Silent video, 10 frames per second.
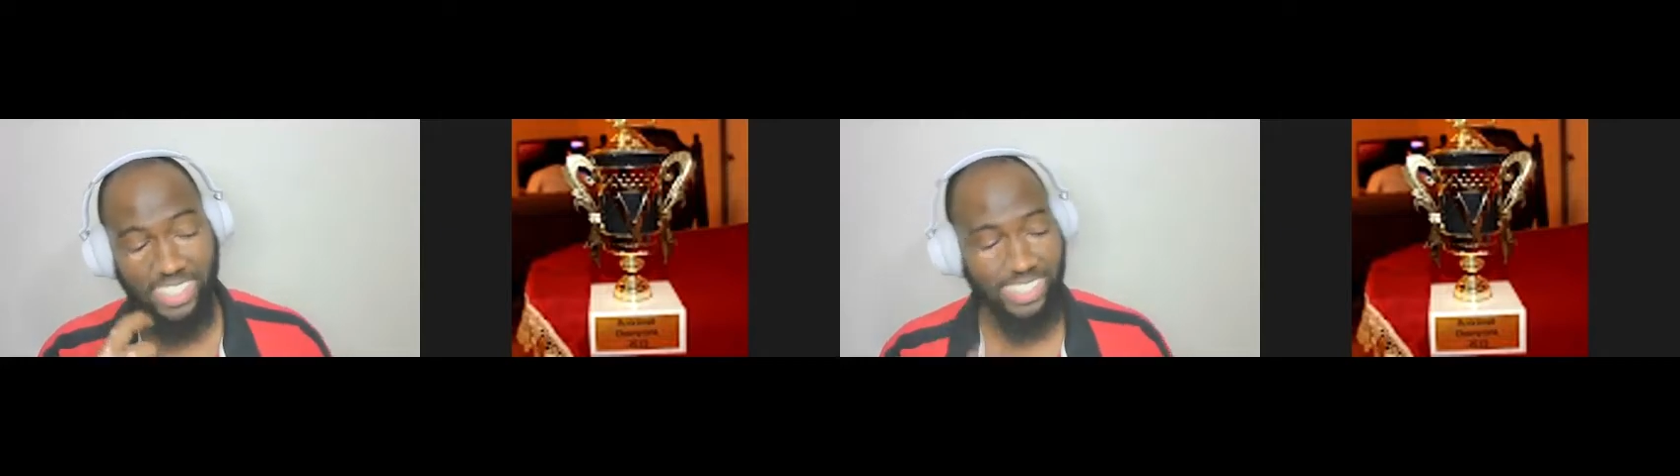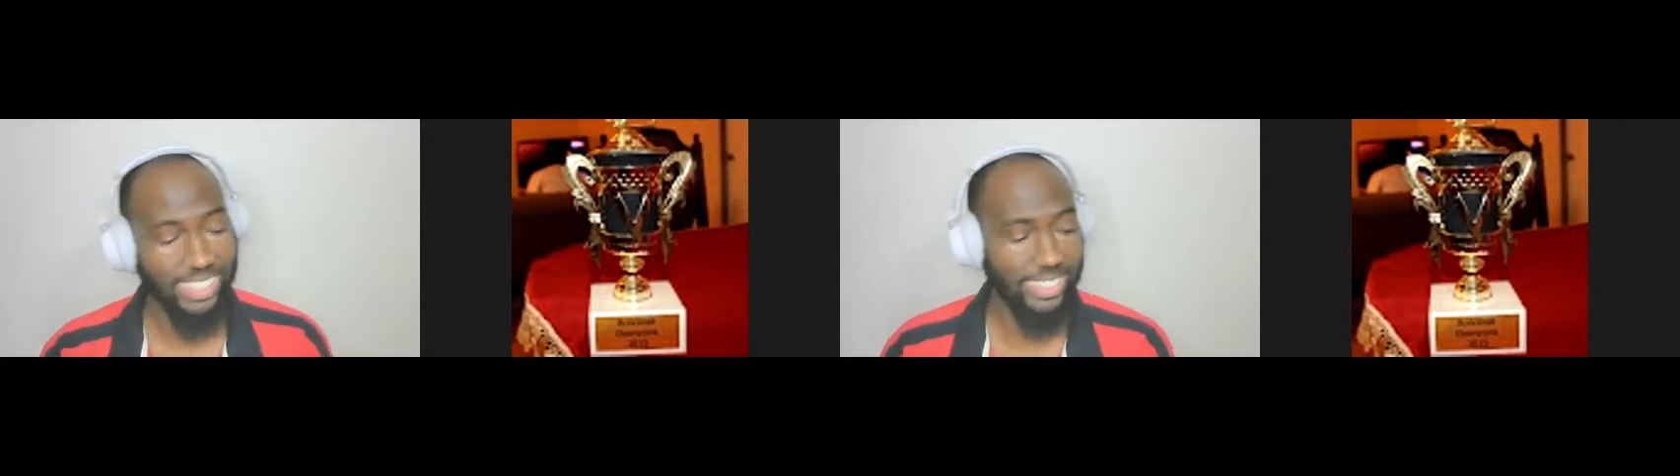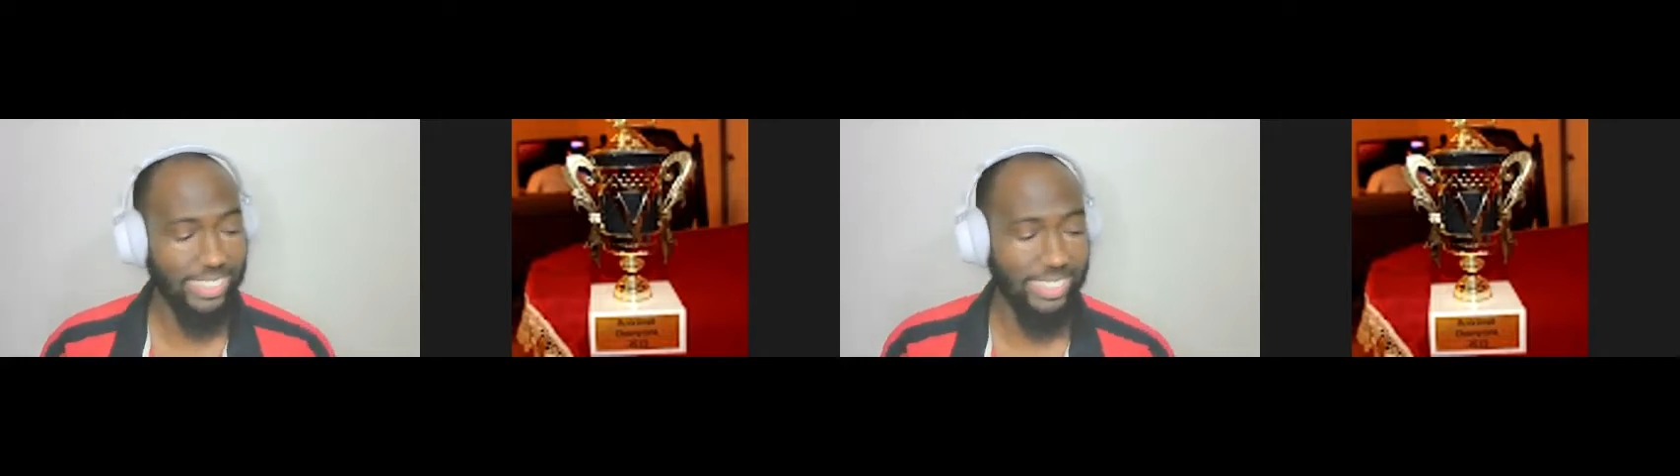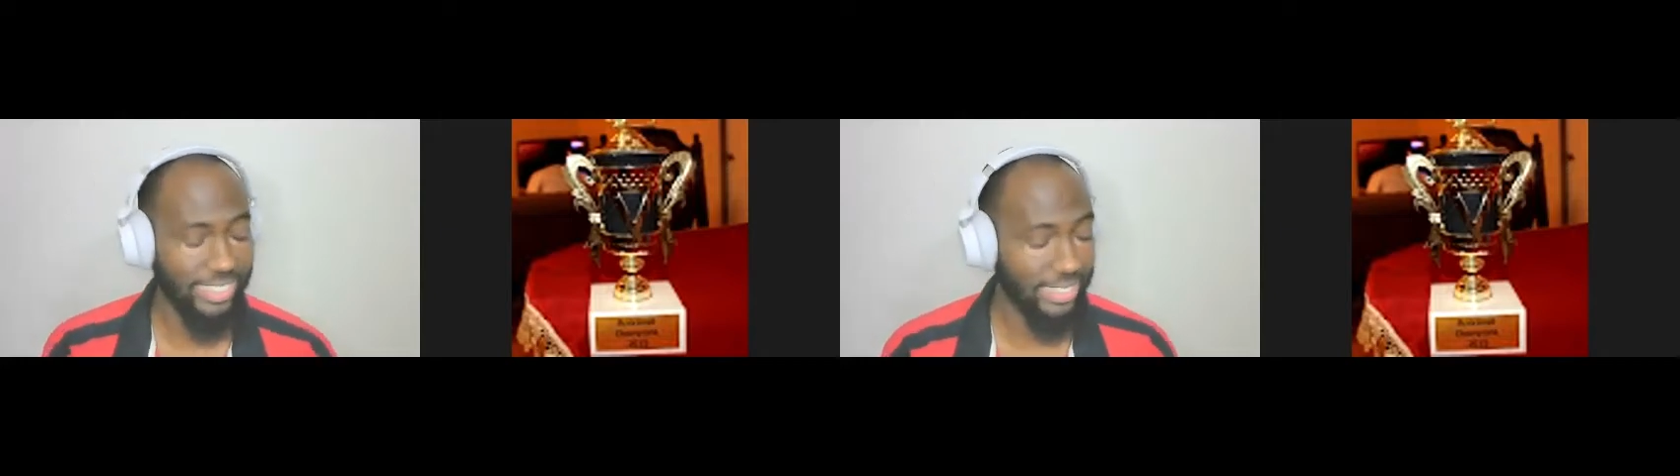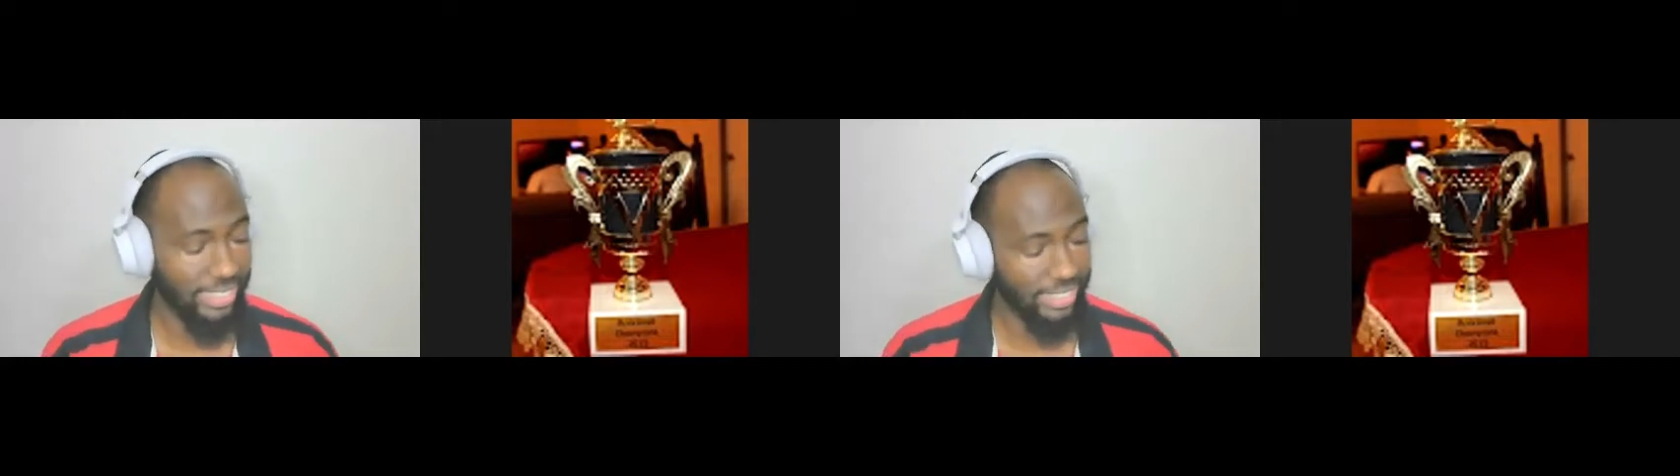is what I saw
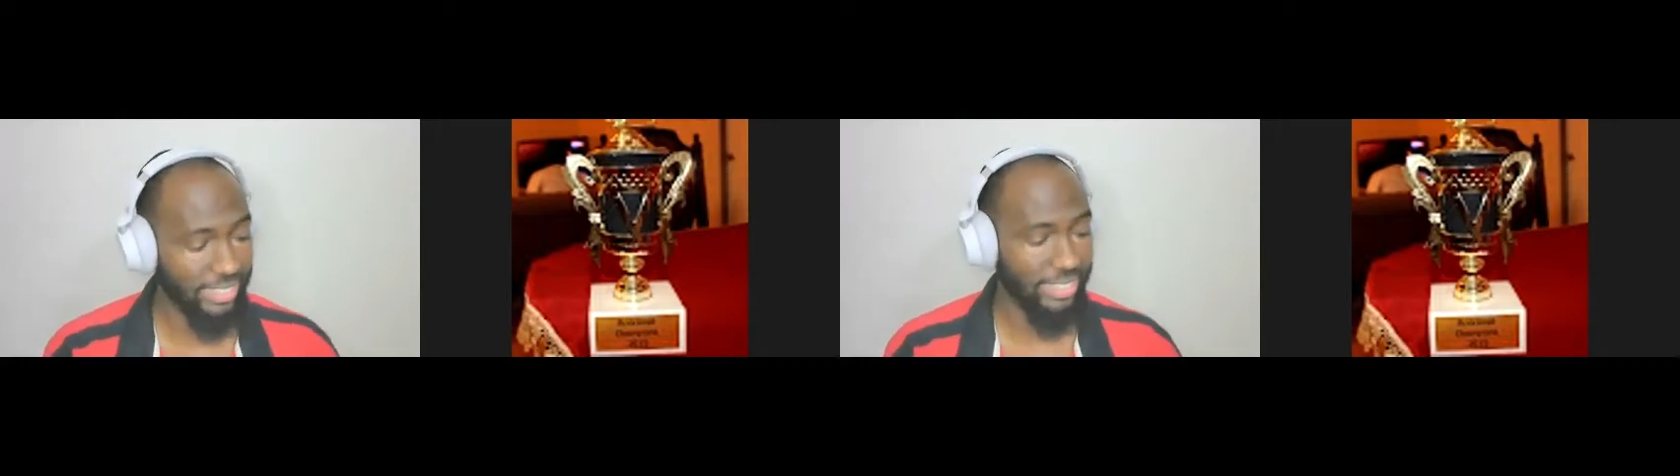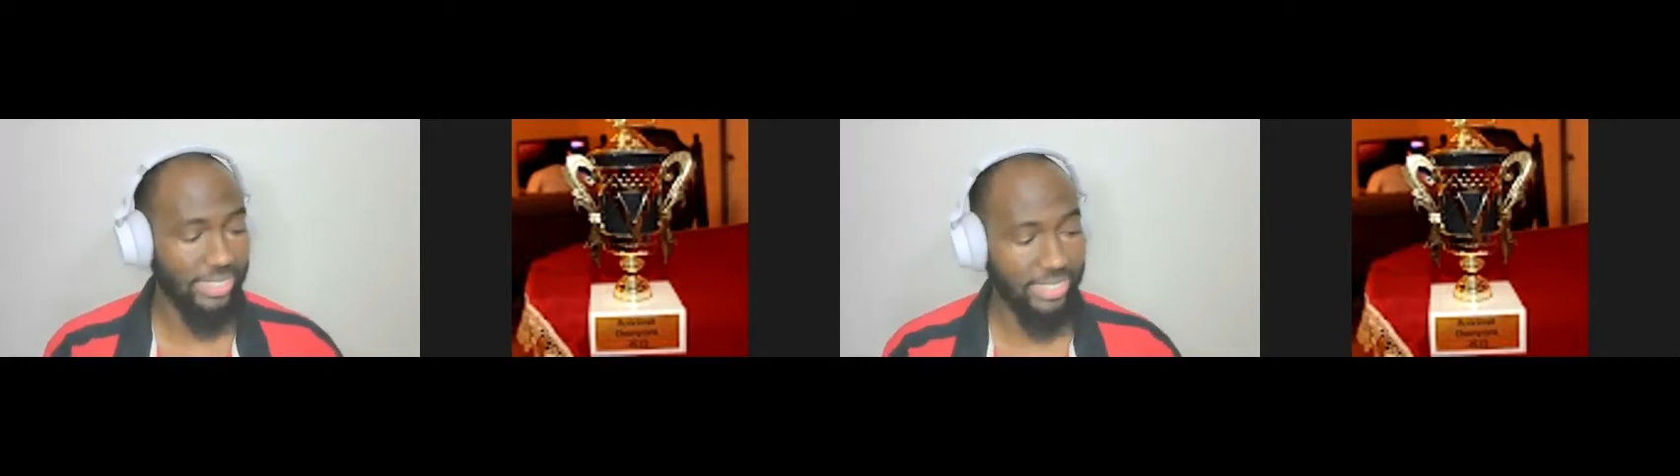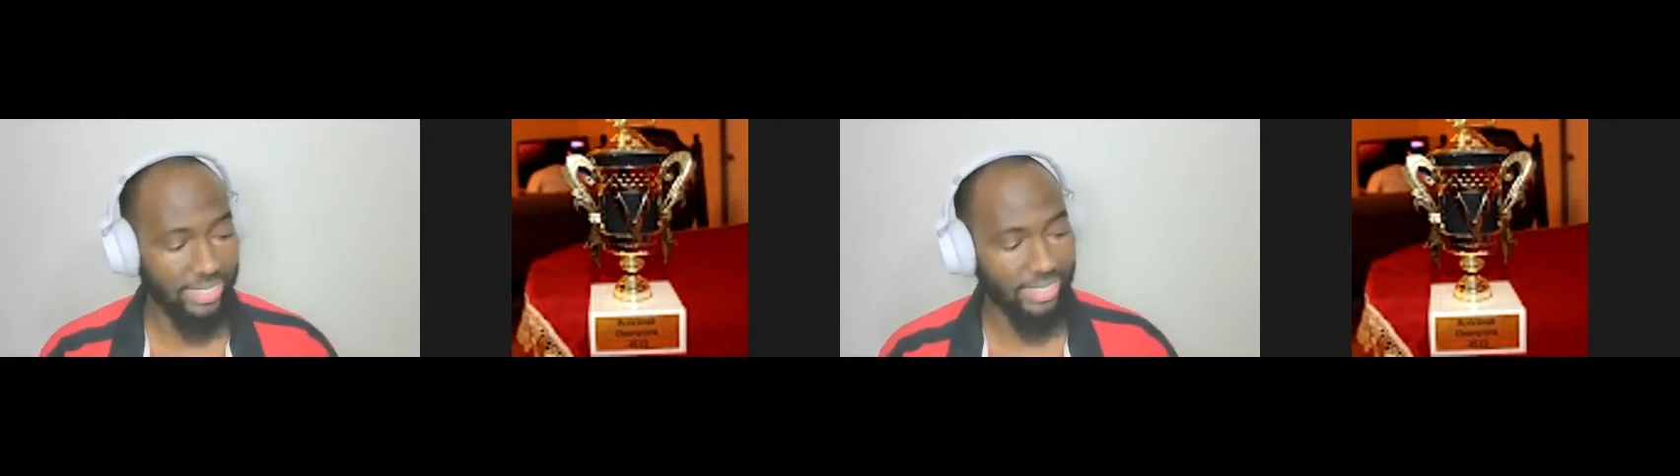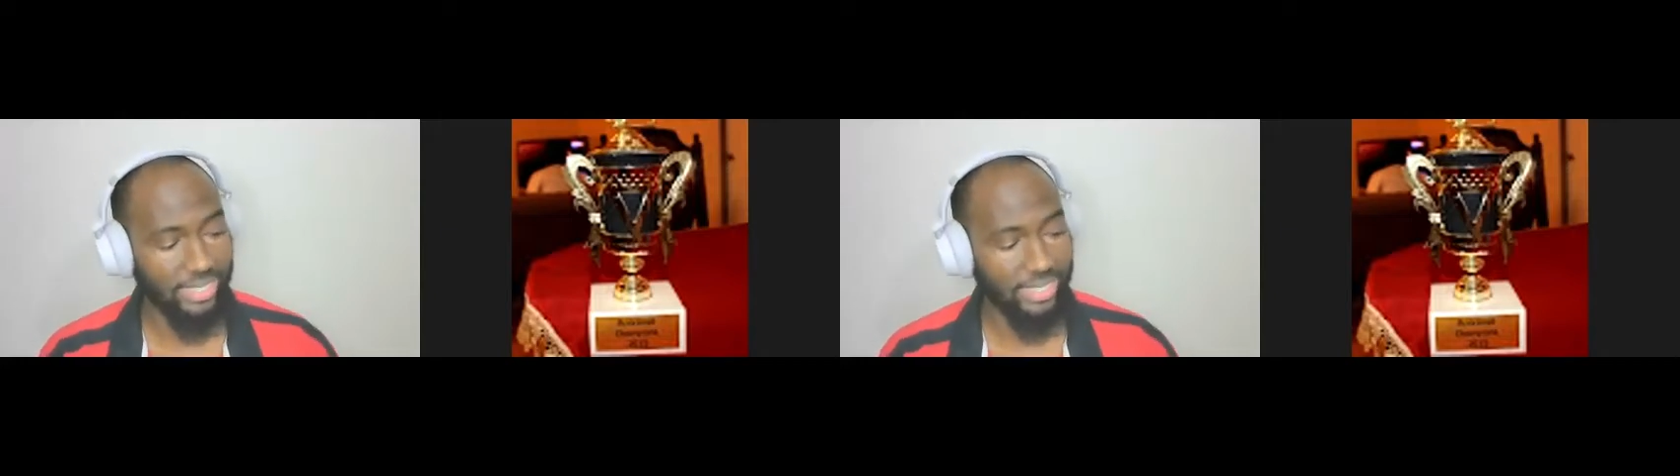with Tottenham, eh?